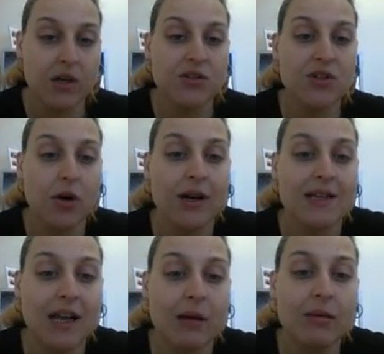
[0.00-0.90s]
So
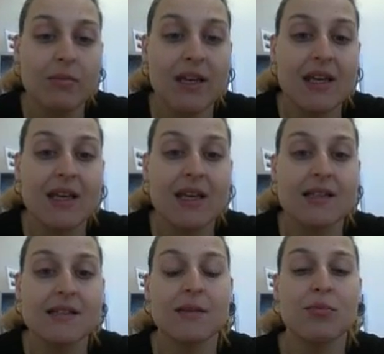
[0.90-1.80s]
assignment B
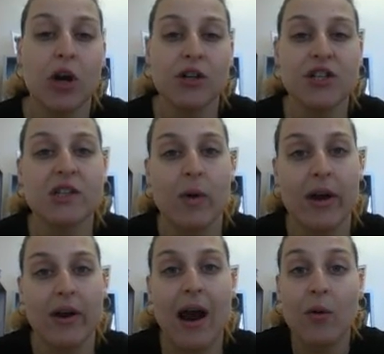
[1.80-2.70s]
is the project
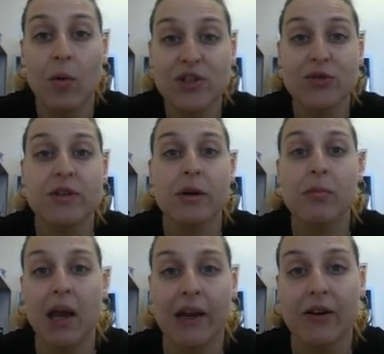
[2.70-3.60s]
where I want you to
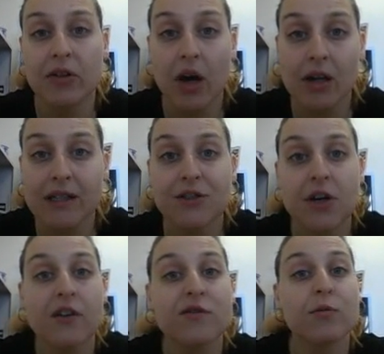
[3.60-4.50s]
apply your knowledge
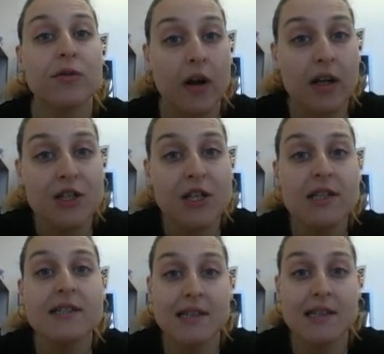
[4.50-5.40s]
of
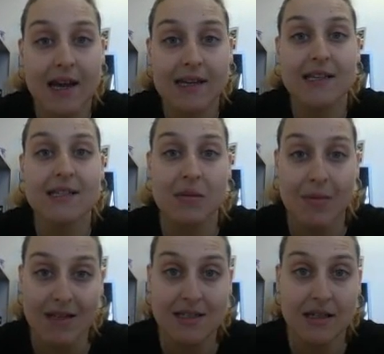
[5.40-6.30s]
morphology, syntax, and
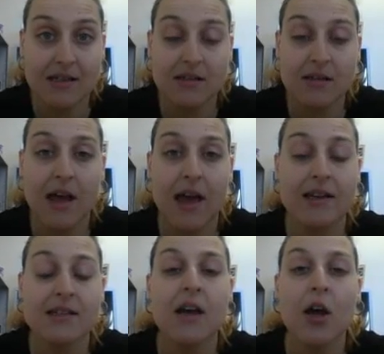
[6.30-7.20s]
semantics.
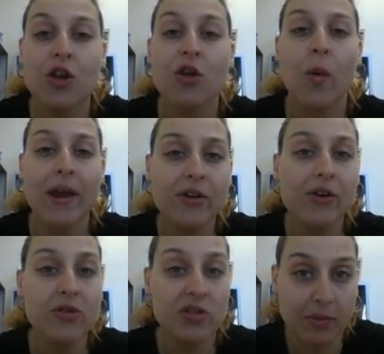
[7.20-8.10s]
And the way you're
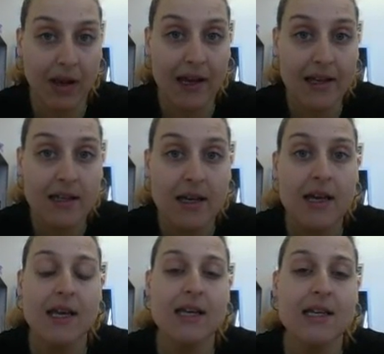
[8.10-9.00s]
going to apply it
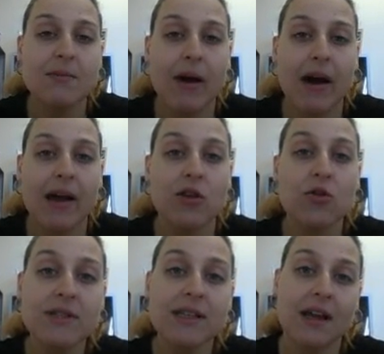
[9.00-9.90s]
is by
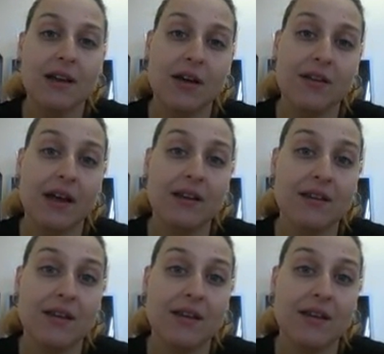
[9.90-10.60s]
using that